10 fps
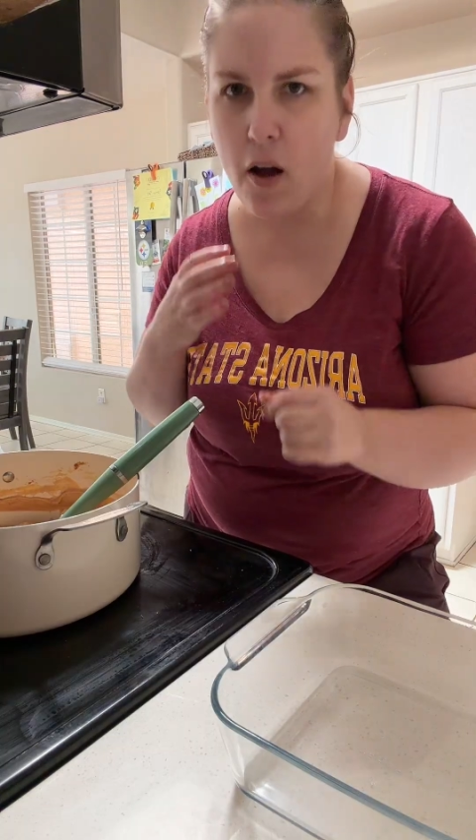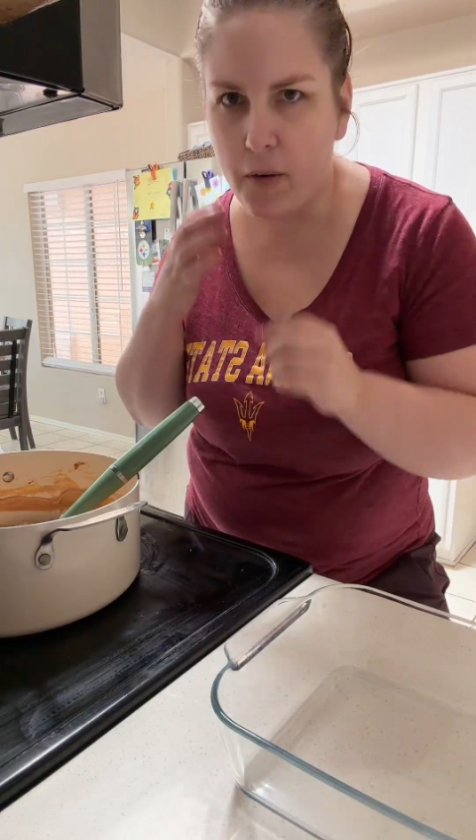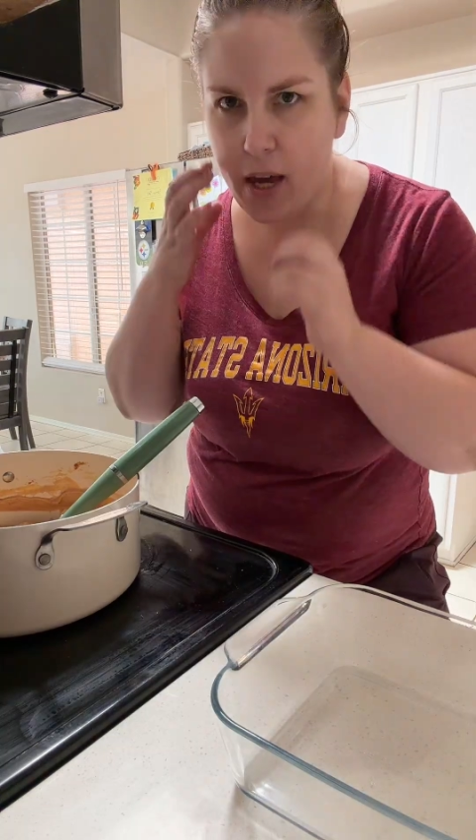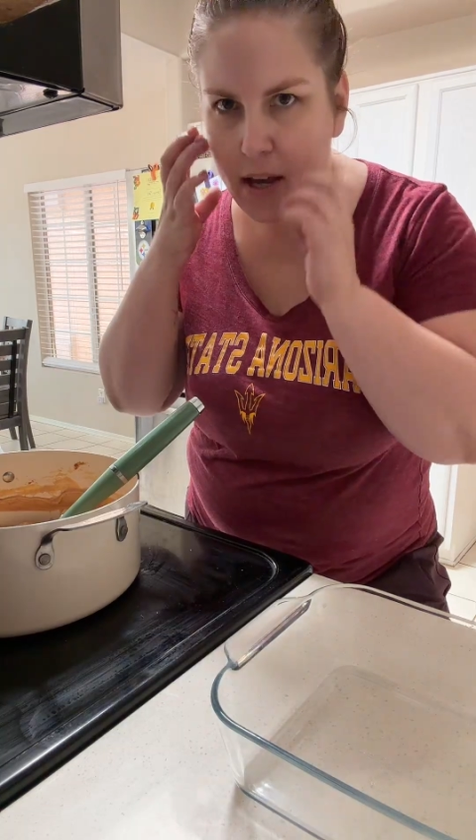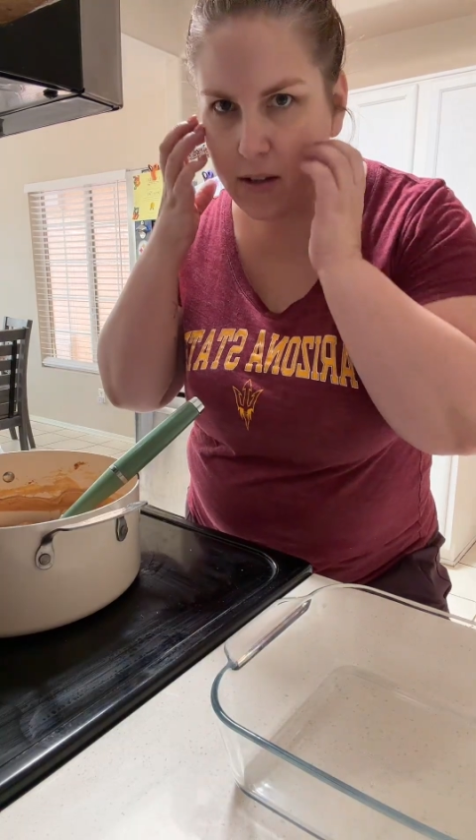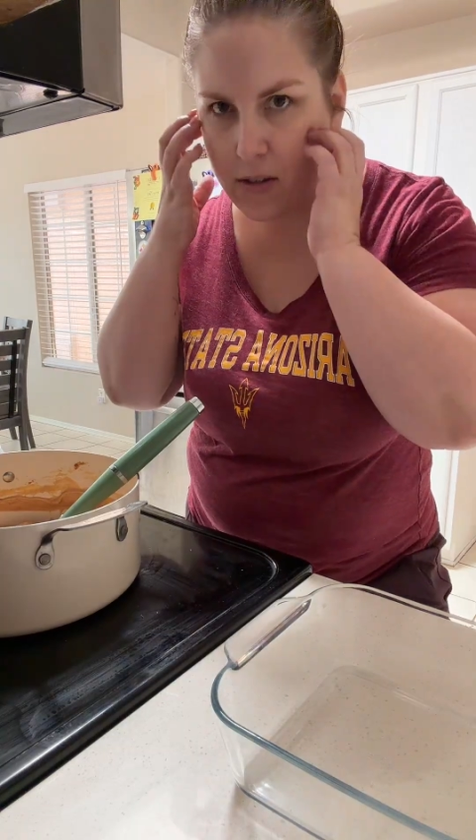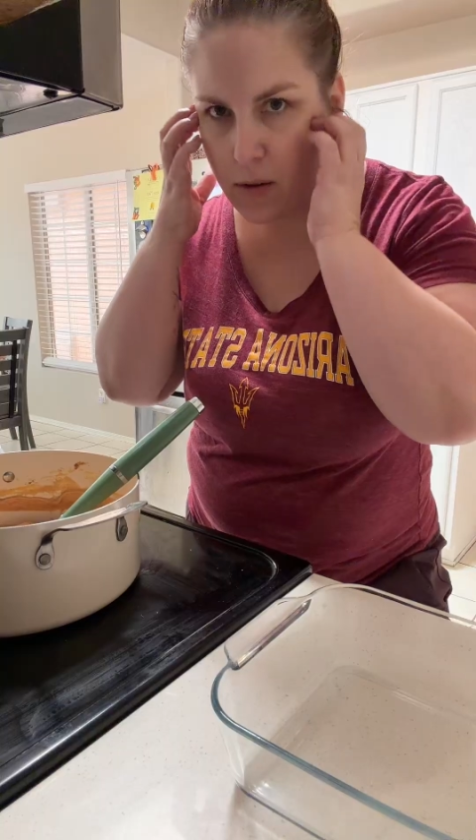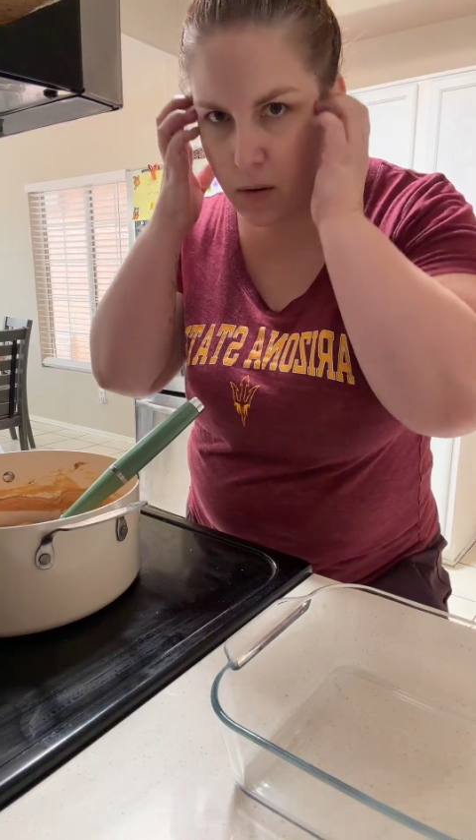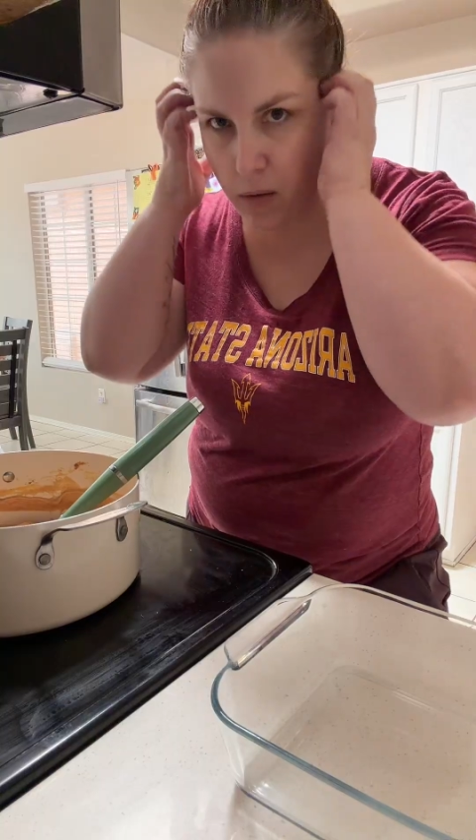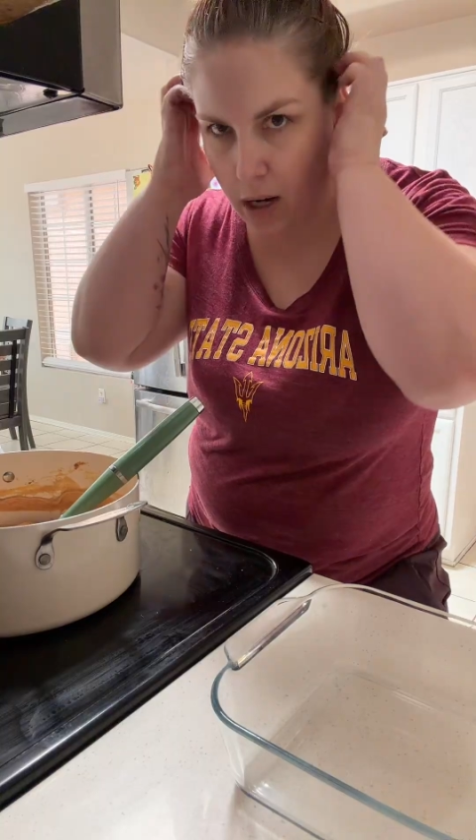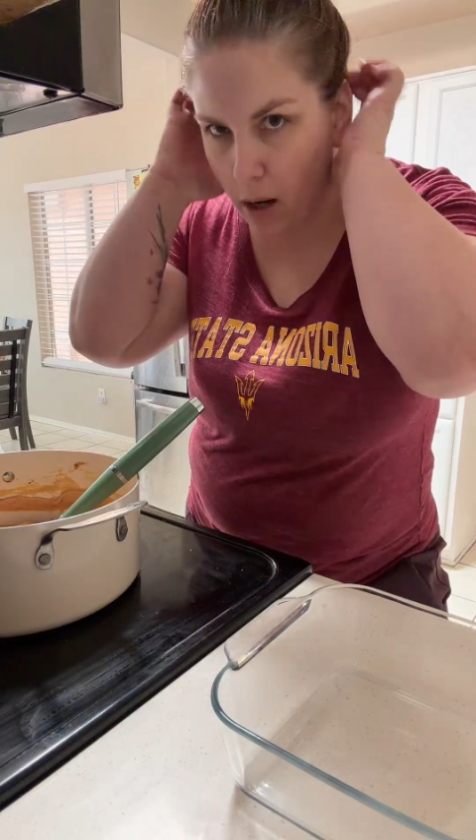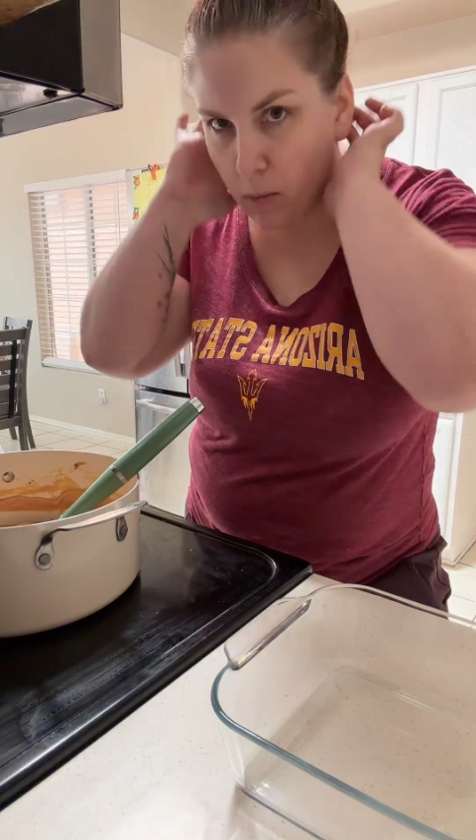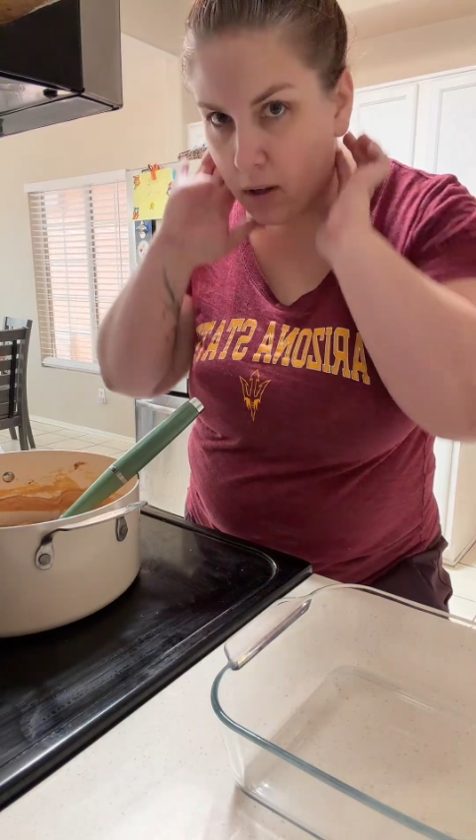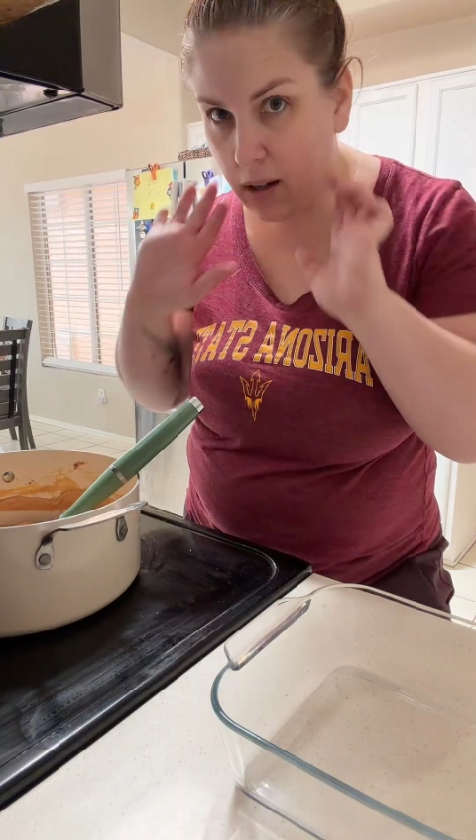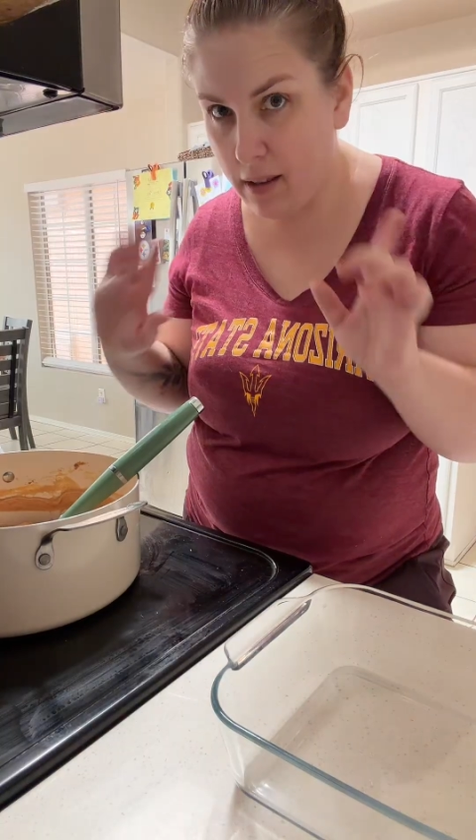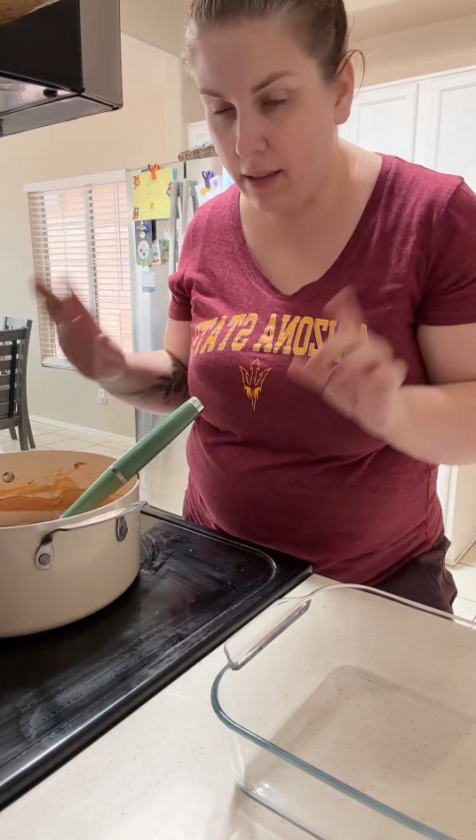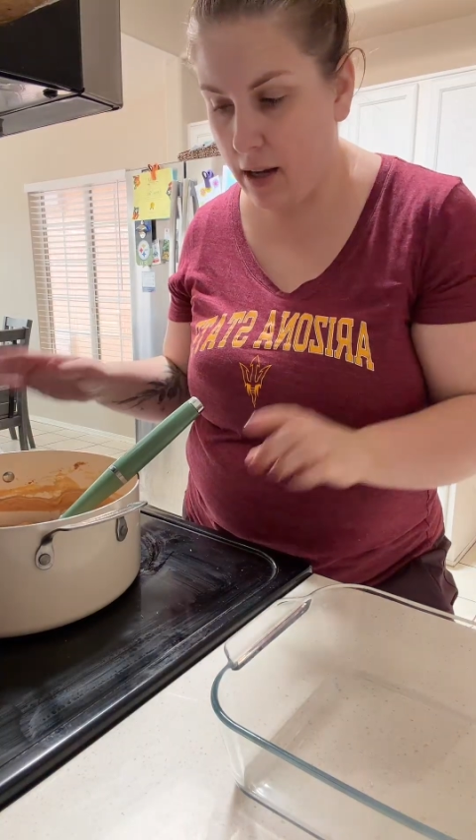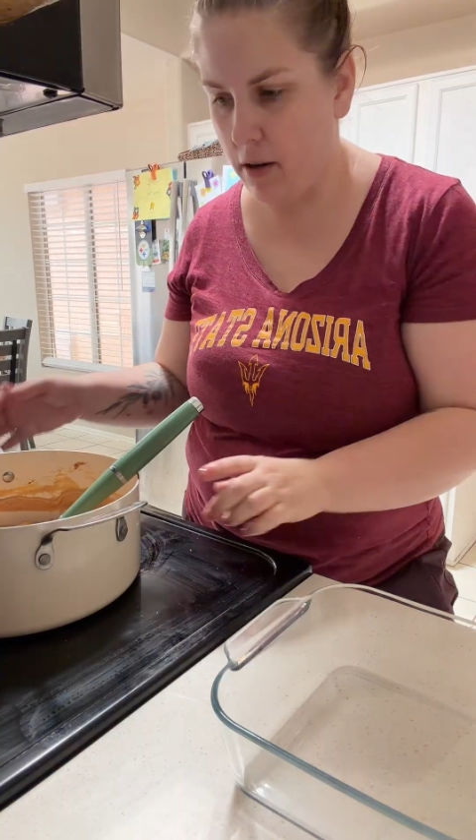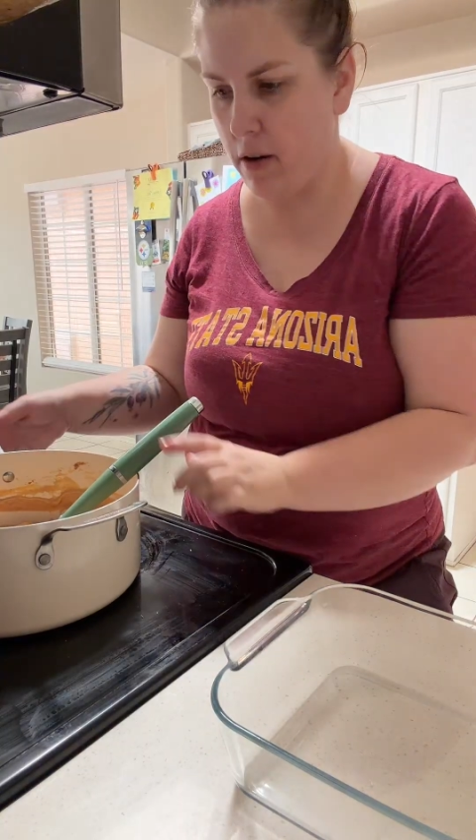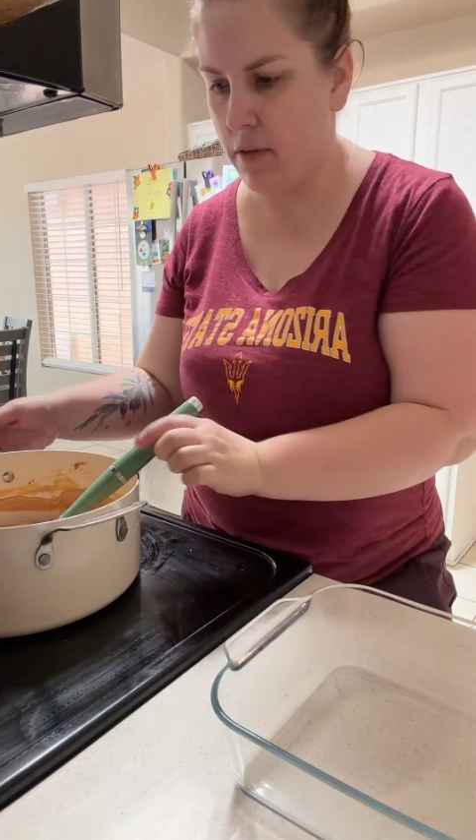Okay, so now we're gonna
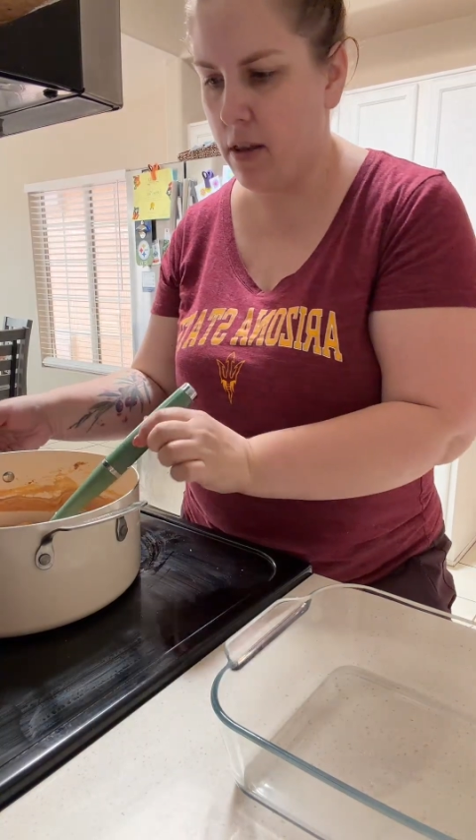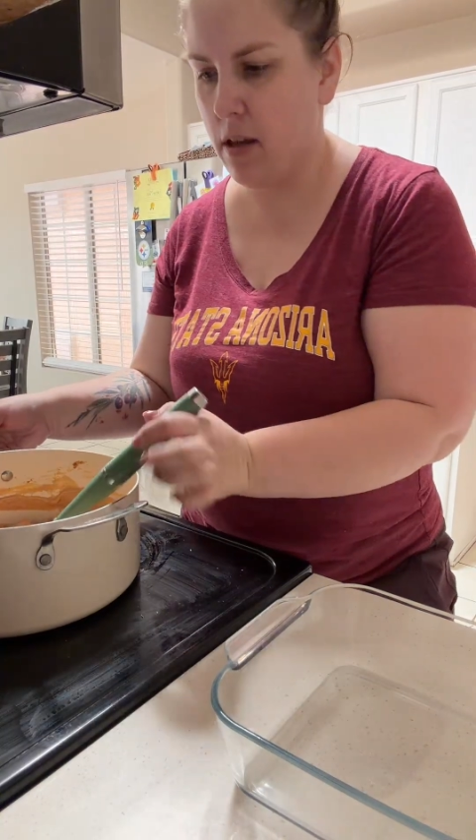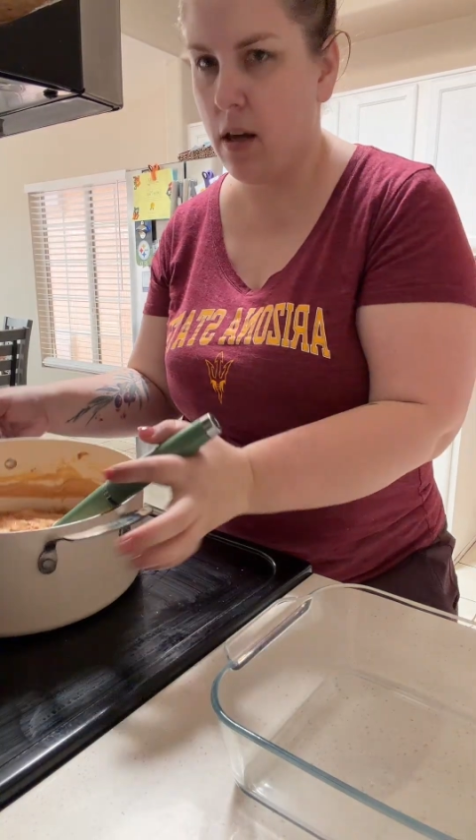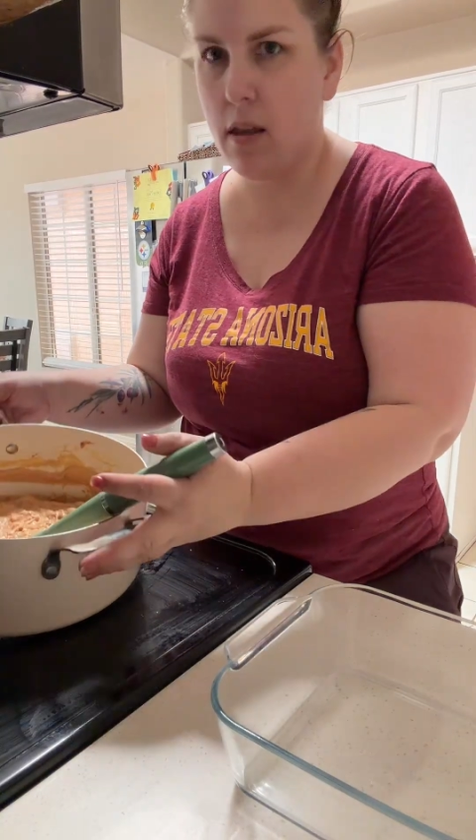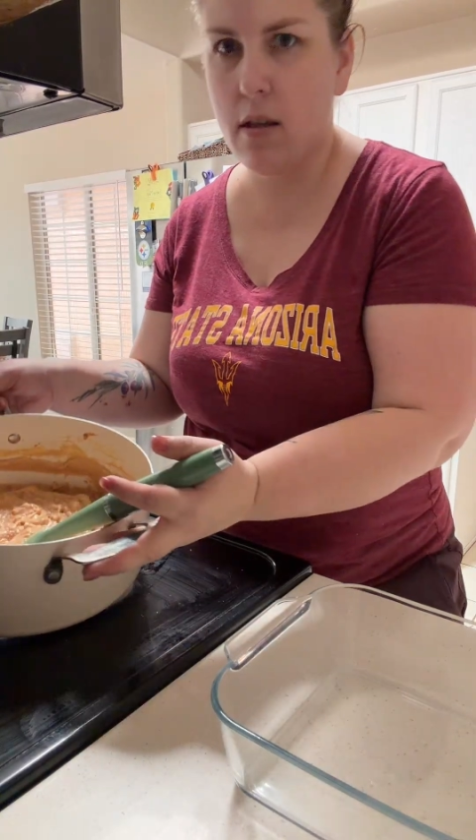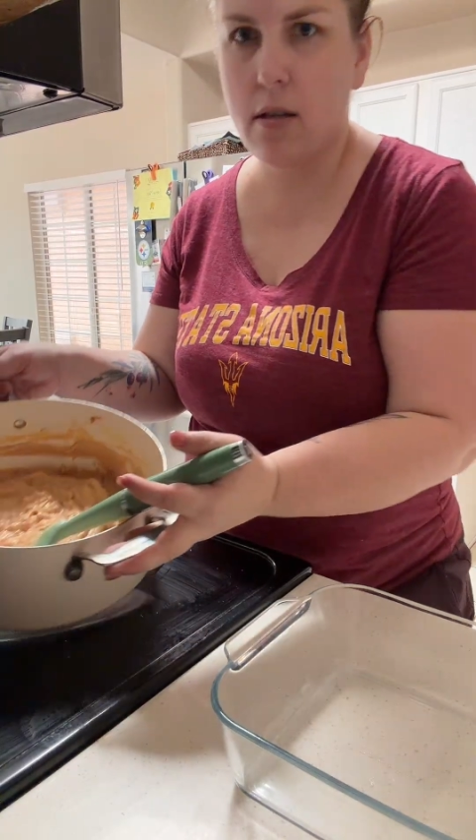layer everything.